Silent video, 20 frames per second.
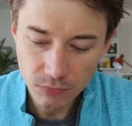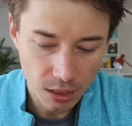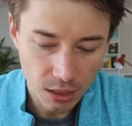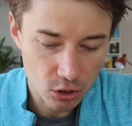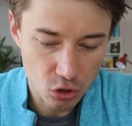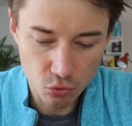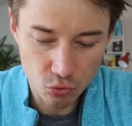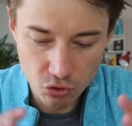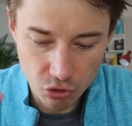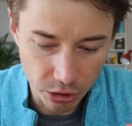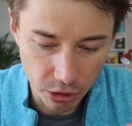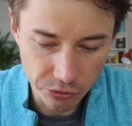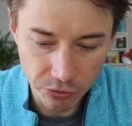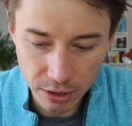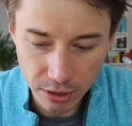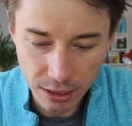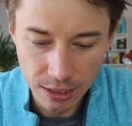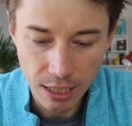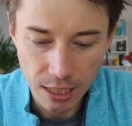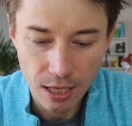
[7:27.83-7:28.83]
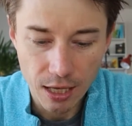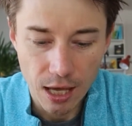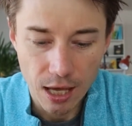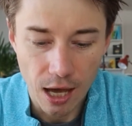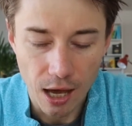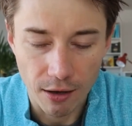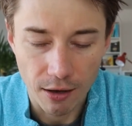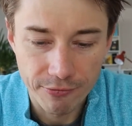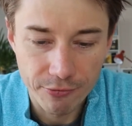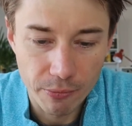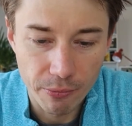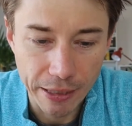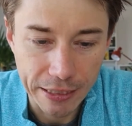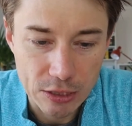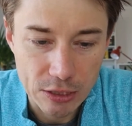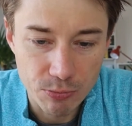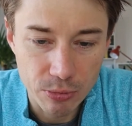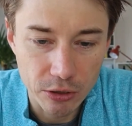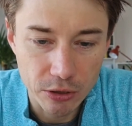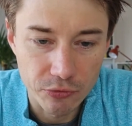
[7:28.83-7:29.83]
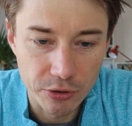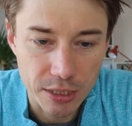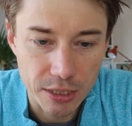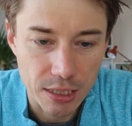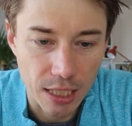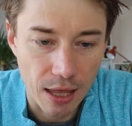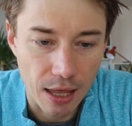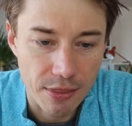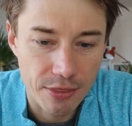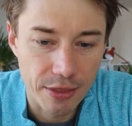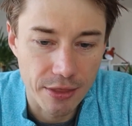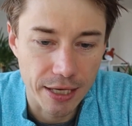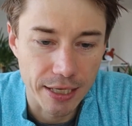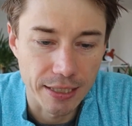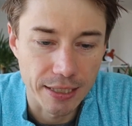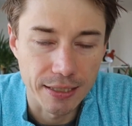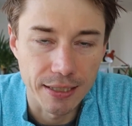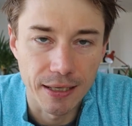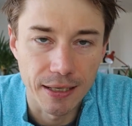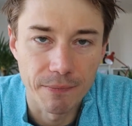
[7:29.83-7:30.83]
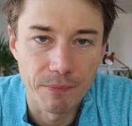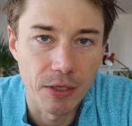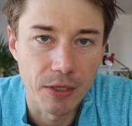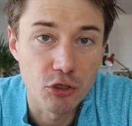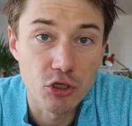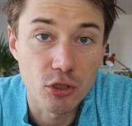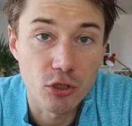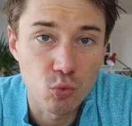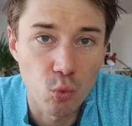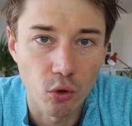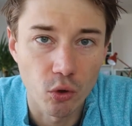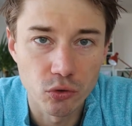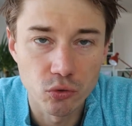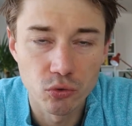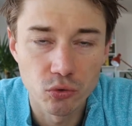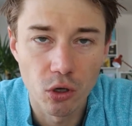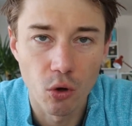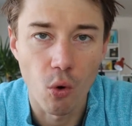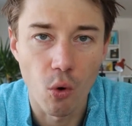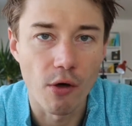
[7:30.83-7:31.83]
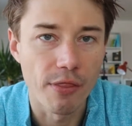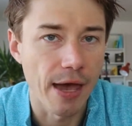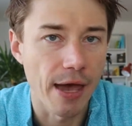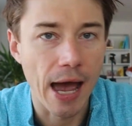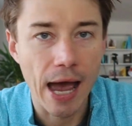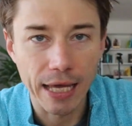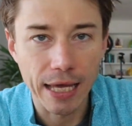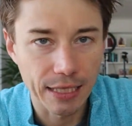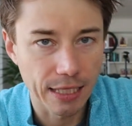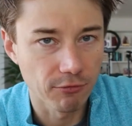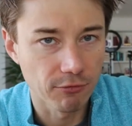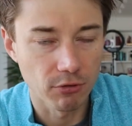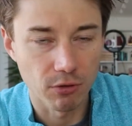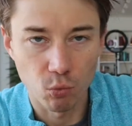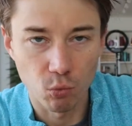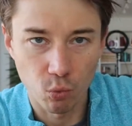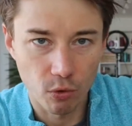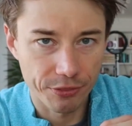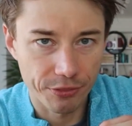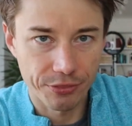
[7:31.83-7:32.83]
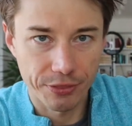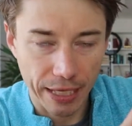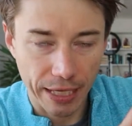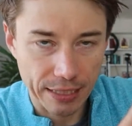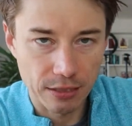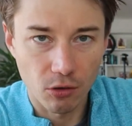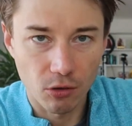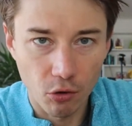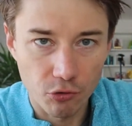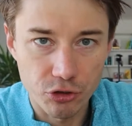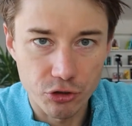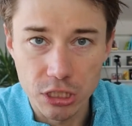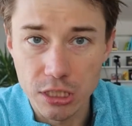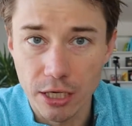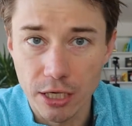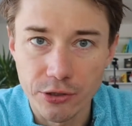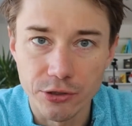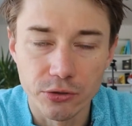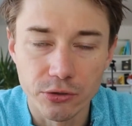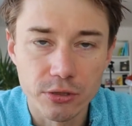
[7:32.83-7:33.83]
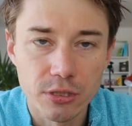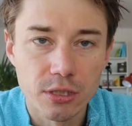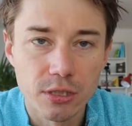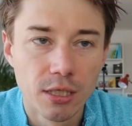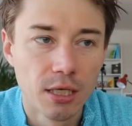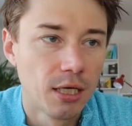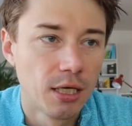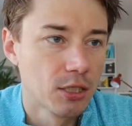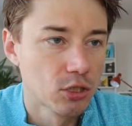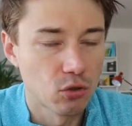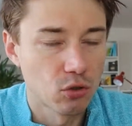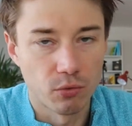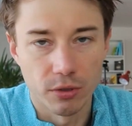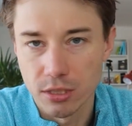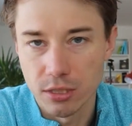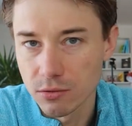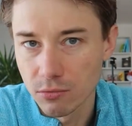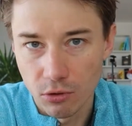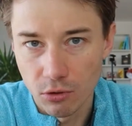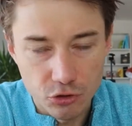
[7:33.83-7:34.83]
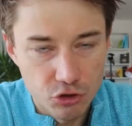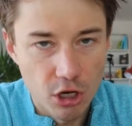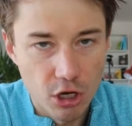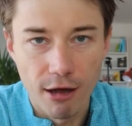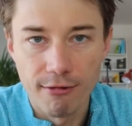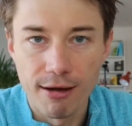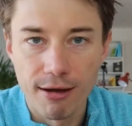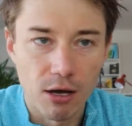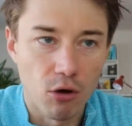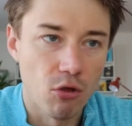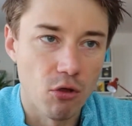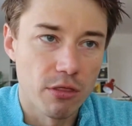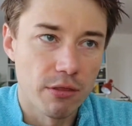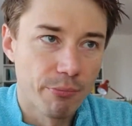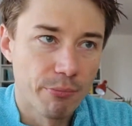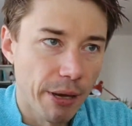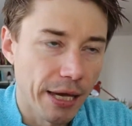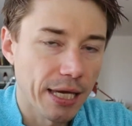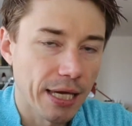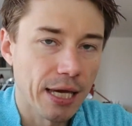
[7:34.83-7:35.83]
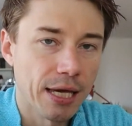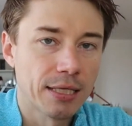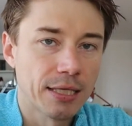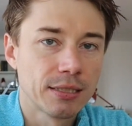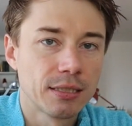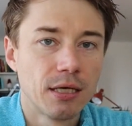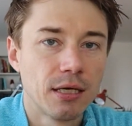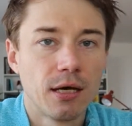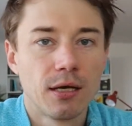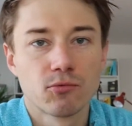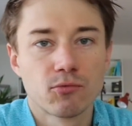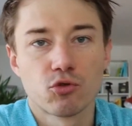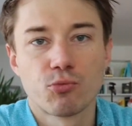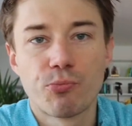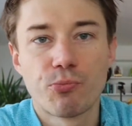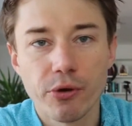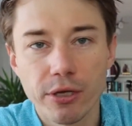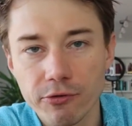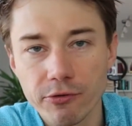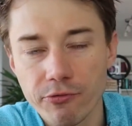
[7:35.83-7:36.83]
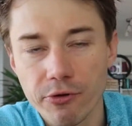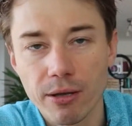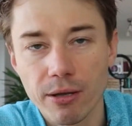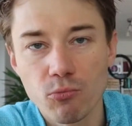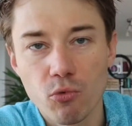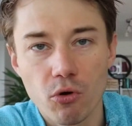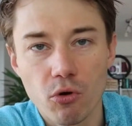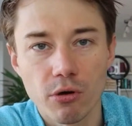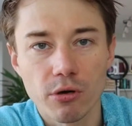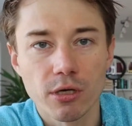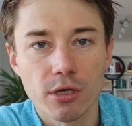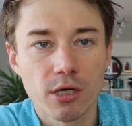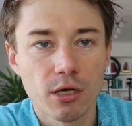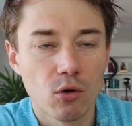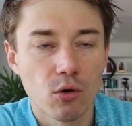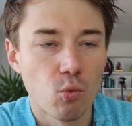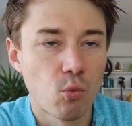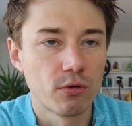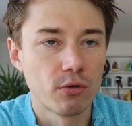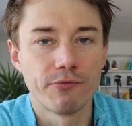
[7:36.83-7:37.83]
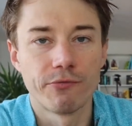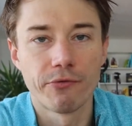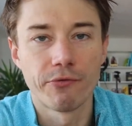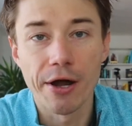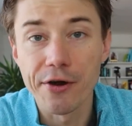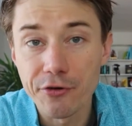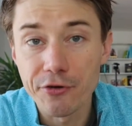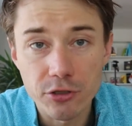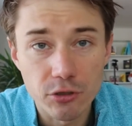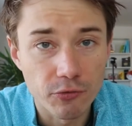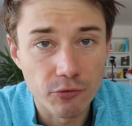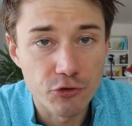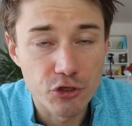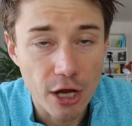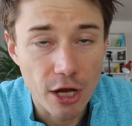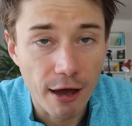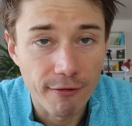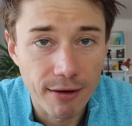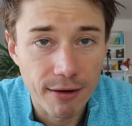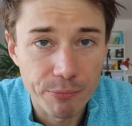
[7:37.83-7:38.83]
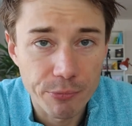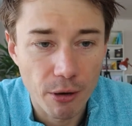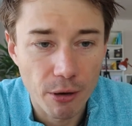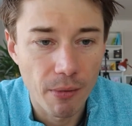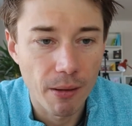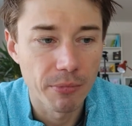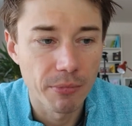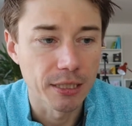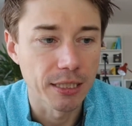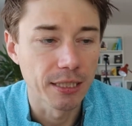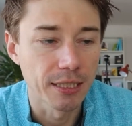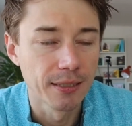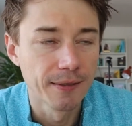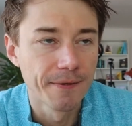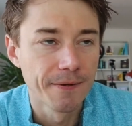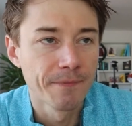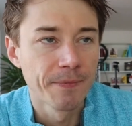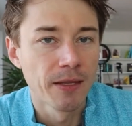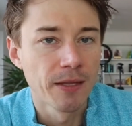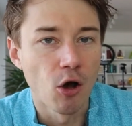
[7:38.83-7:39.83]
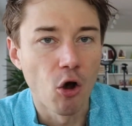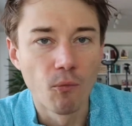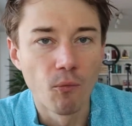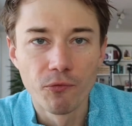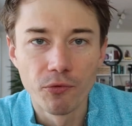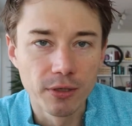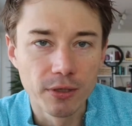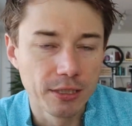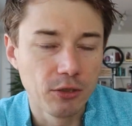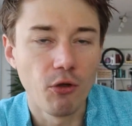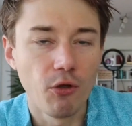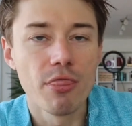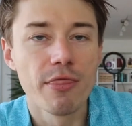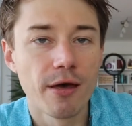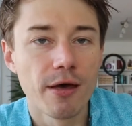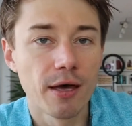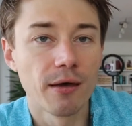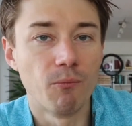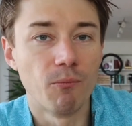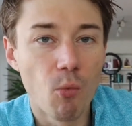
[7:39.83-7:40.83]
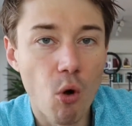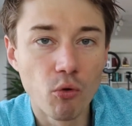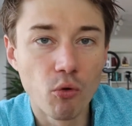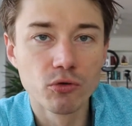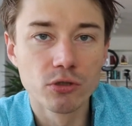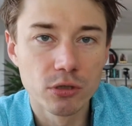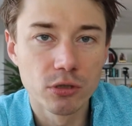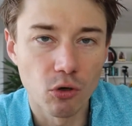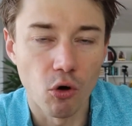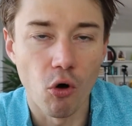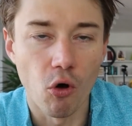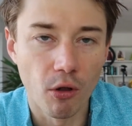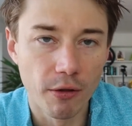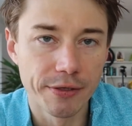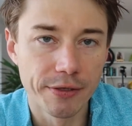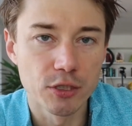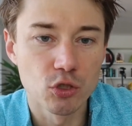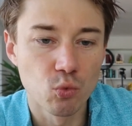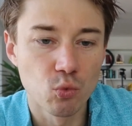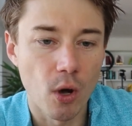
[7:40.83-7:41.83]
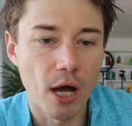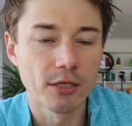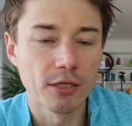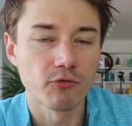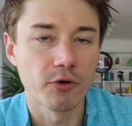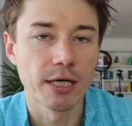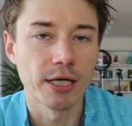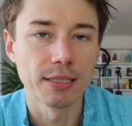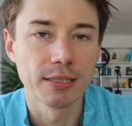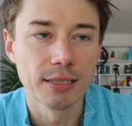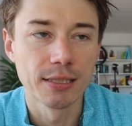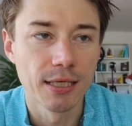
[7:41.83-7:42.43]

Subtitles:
So generally, from my experience, they just want to know on a high level what technologies are used. So it's Java on the backend, Spring Framework, what version of Java probably, hopefully not the most oldest one, right?